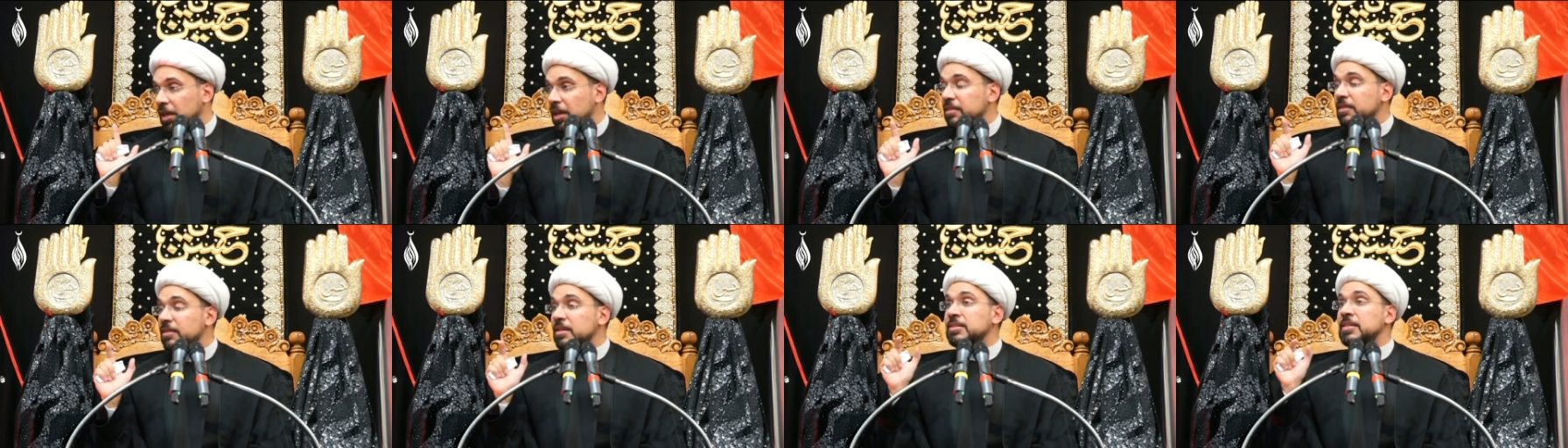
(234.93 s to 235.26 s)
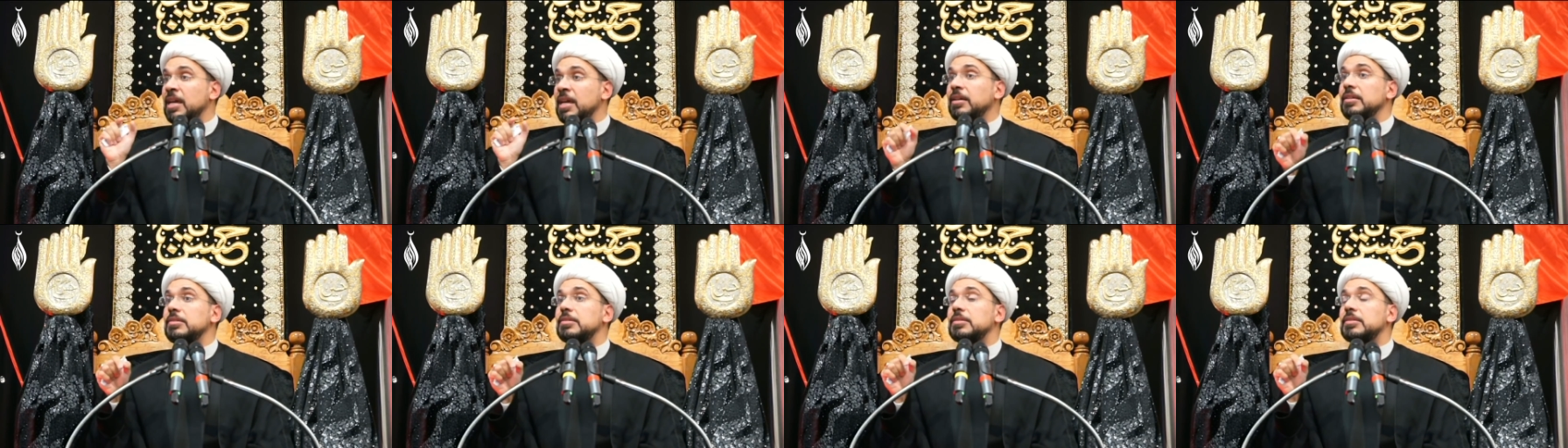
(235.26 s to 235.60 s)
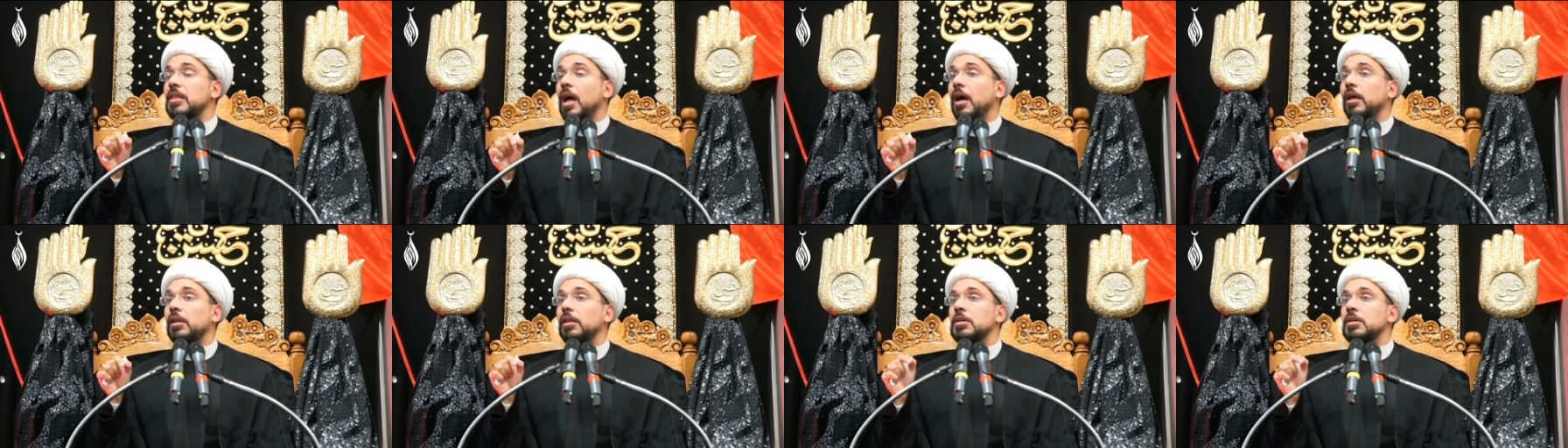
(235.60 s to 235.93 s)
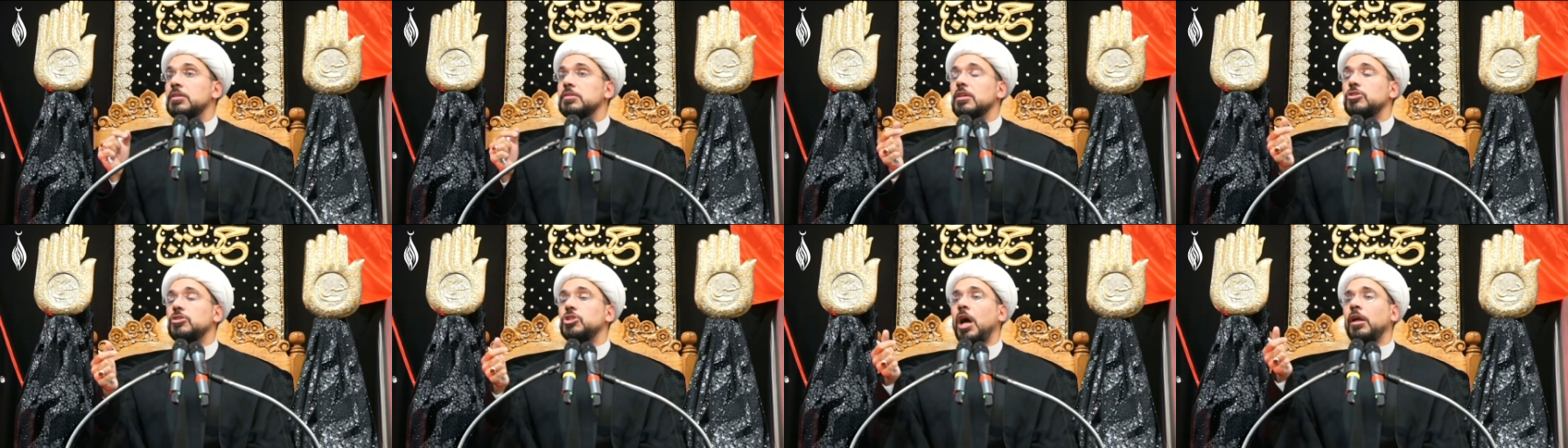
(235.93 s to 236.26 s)
The second style
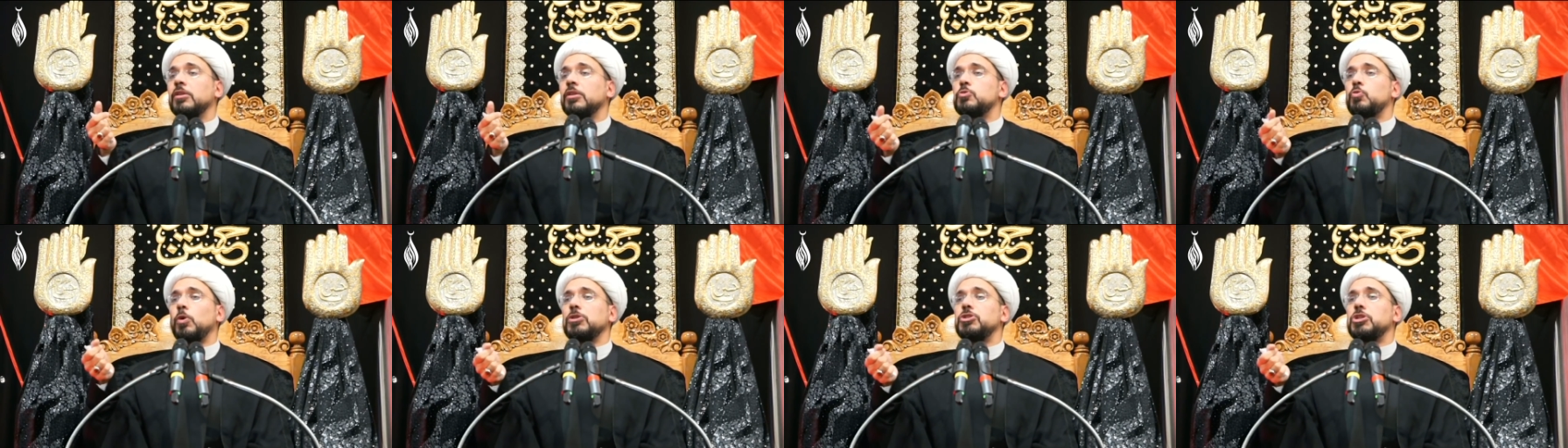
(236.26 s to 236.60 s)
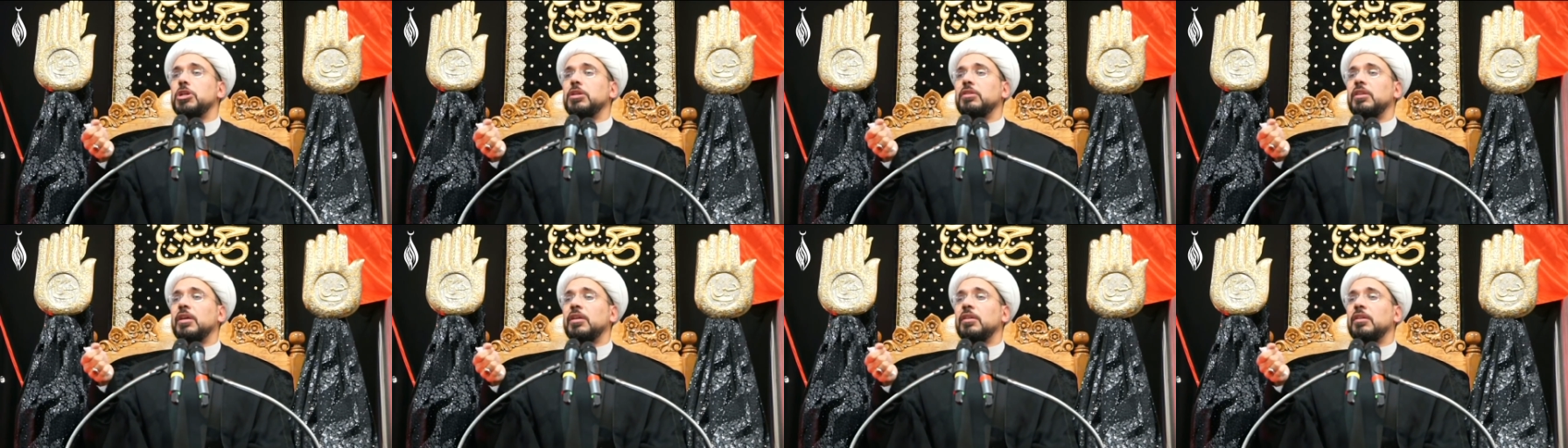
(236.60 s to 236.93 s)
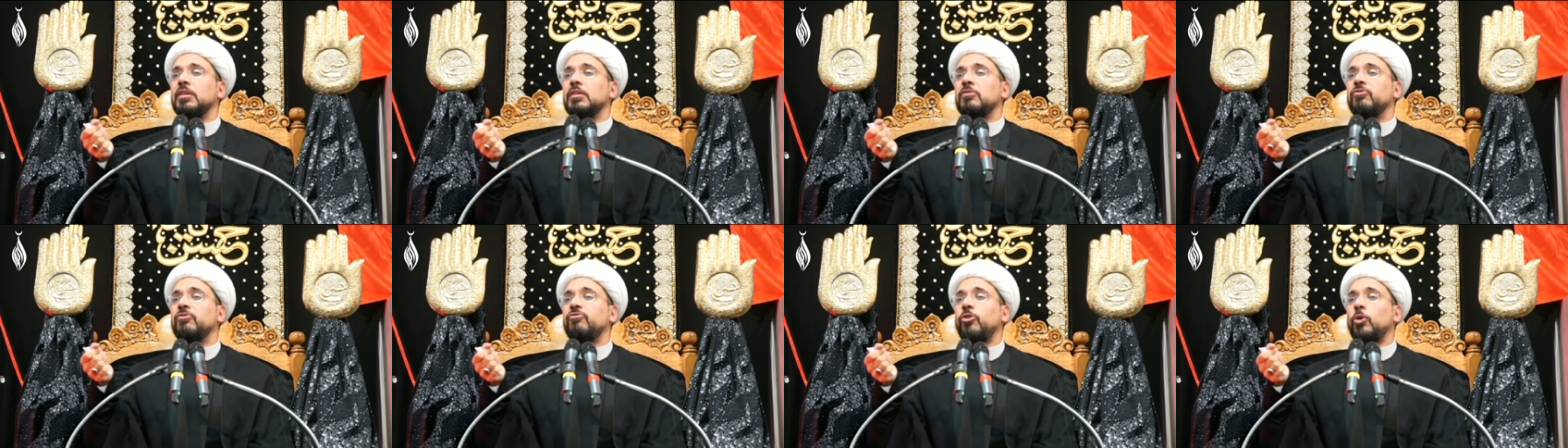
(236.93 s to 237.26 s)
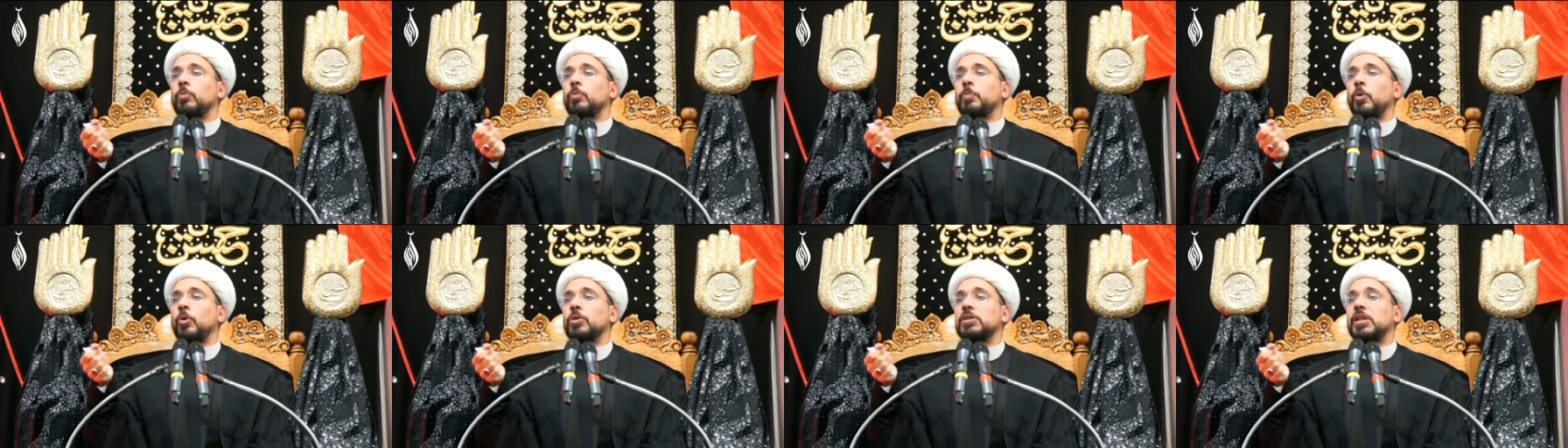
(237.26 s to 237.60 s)
is the child's watching the
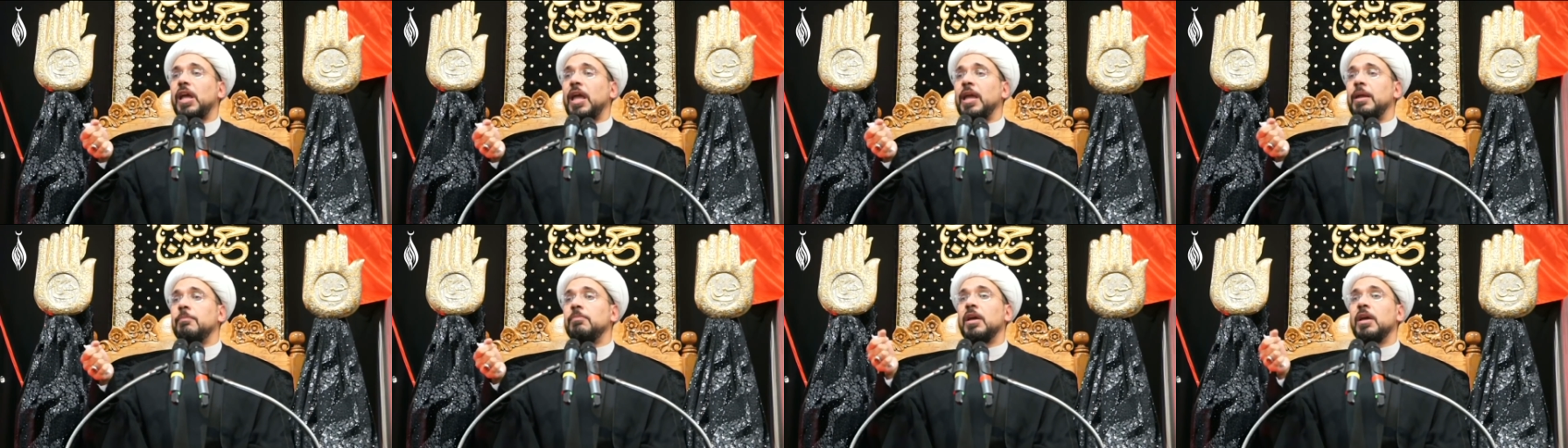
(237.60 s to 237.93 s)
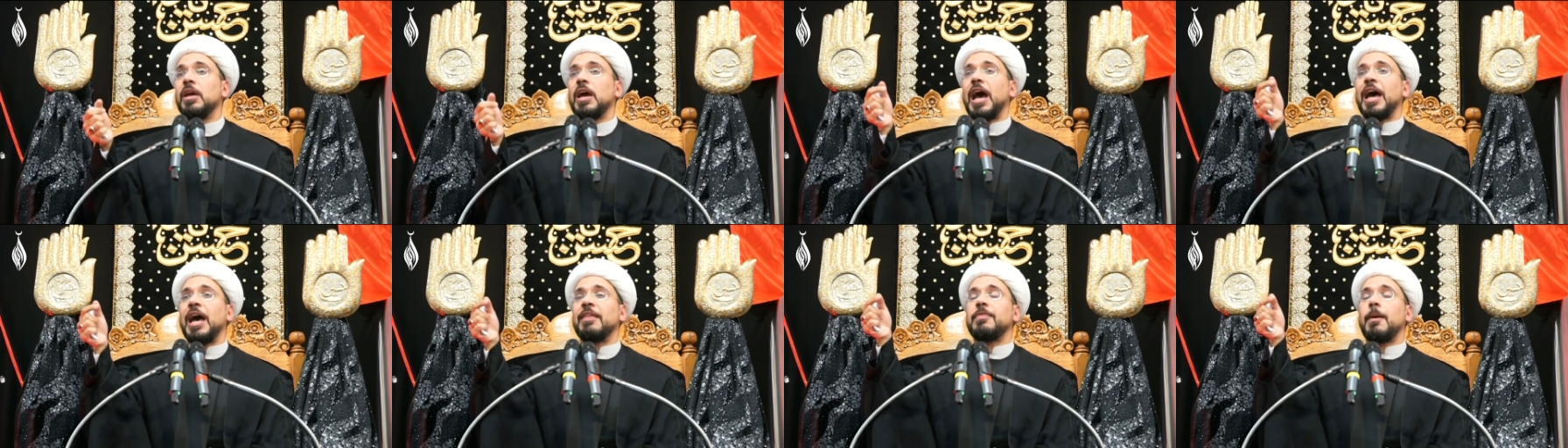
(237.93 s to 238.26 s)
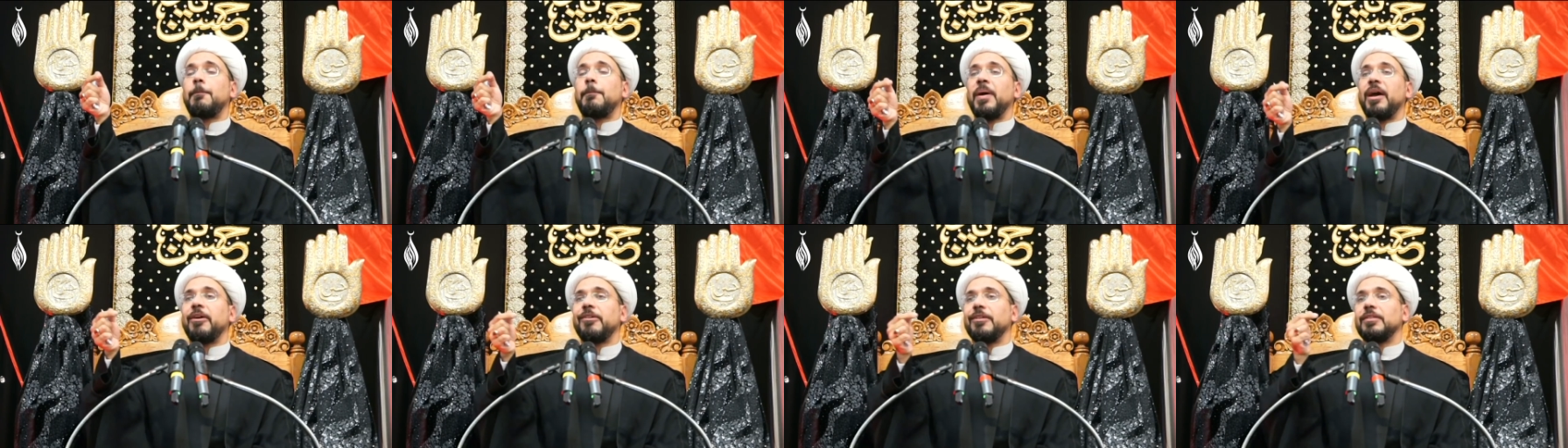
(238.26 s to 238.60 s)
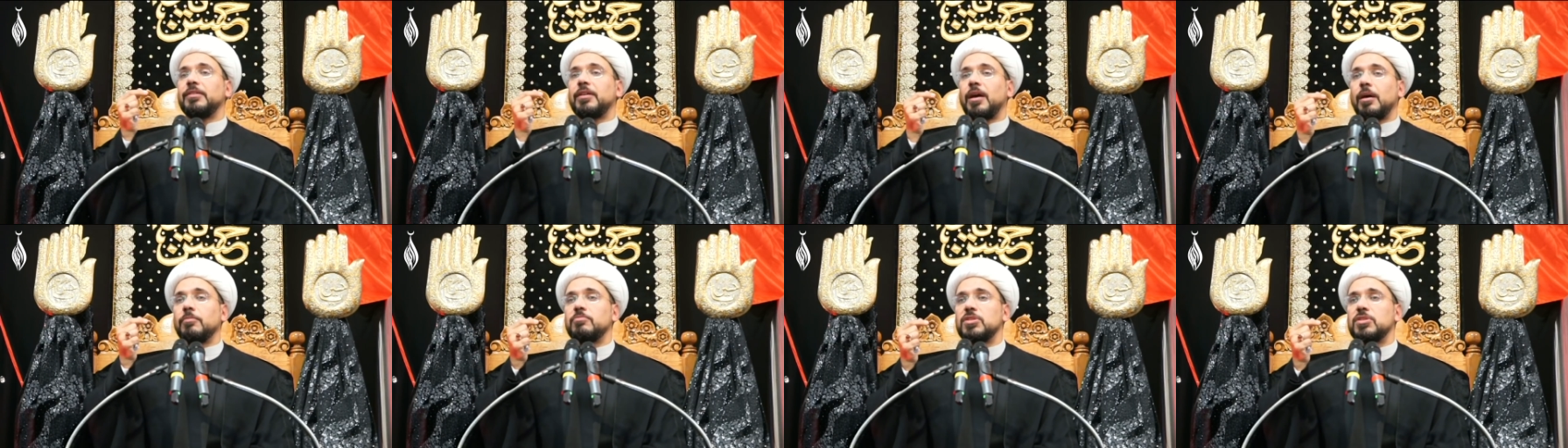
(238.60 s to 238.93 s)
football game and the parent
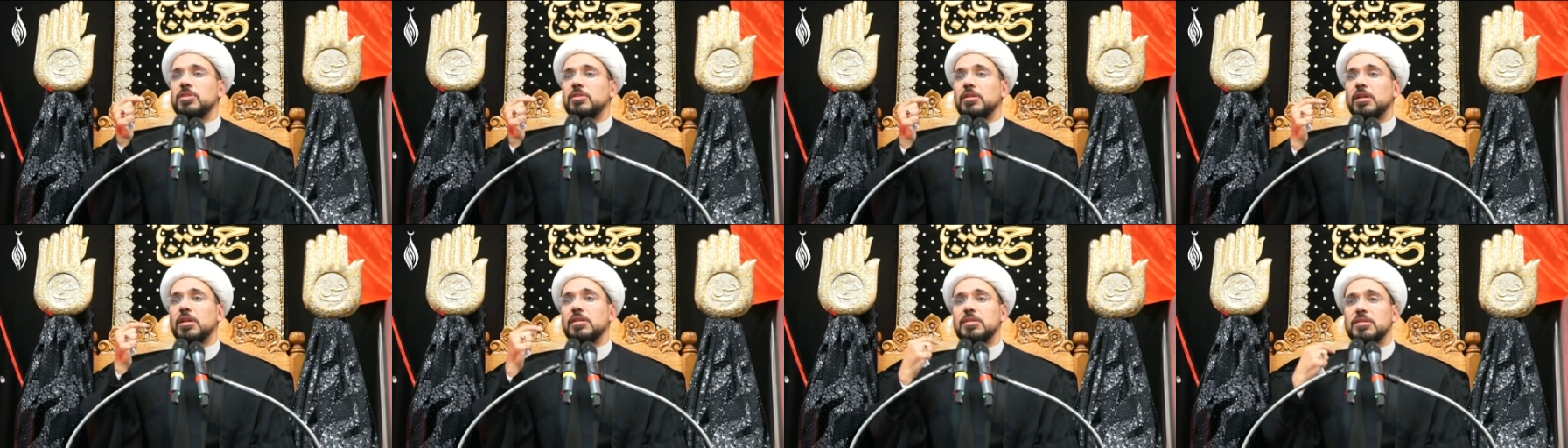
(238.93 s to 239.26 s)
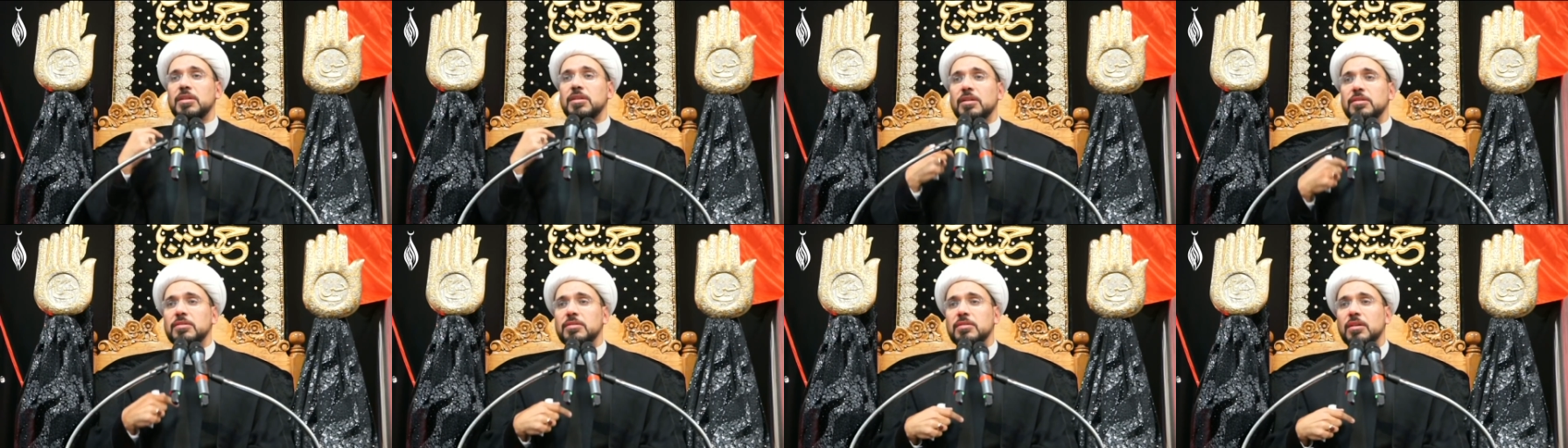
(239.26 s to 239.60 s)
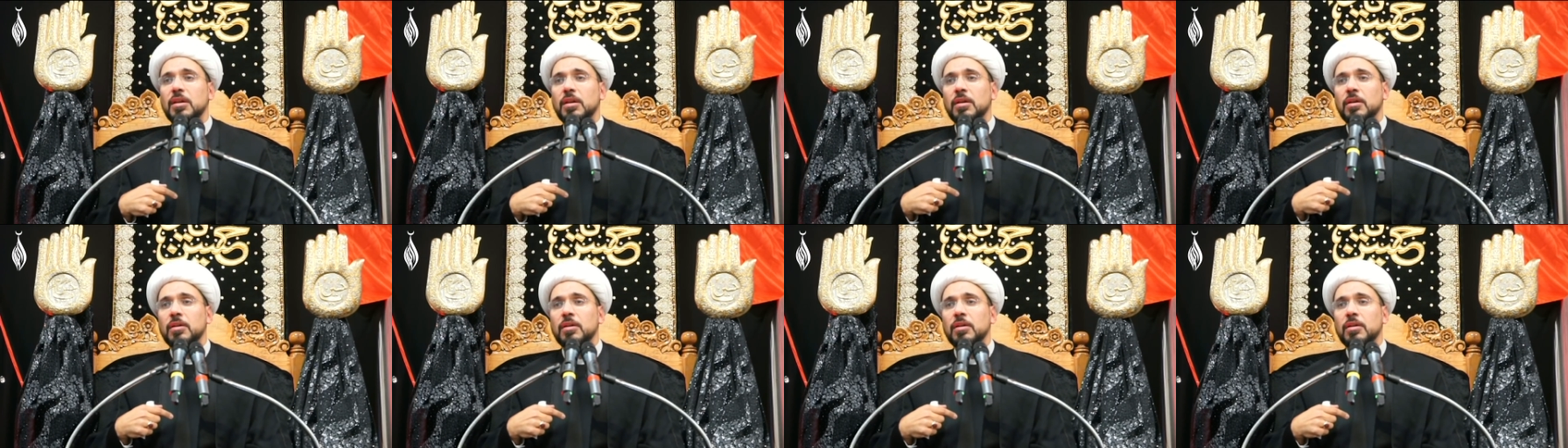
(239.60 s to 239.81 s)
comes in and says,